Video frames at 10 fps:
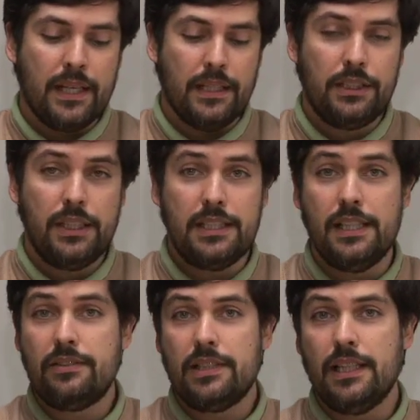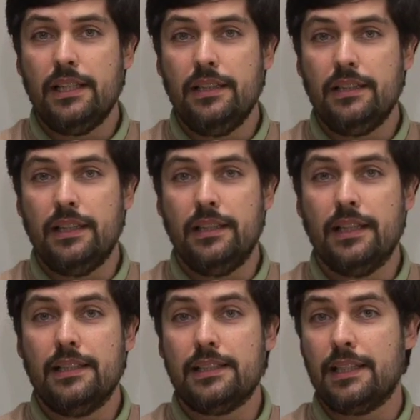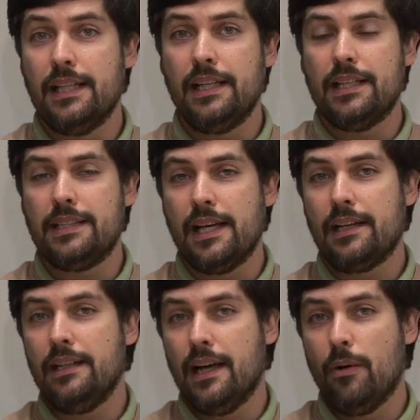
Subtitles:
And she is interested in understanding exactly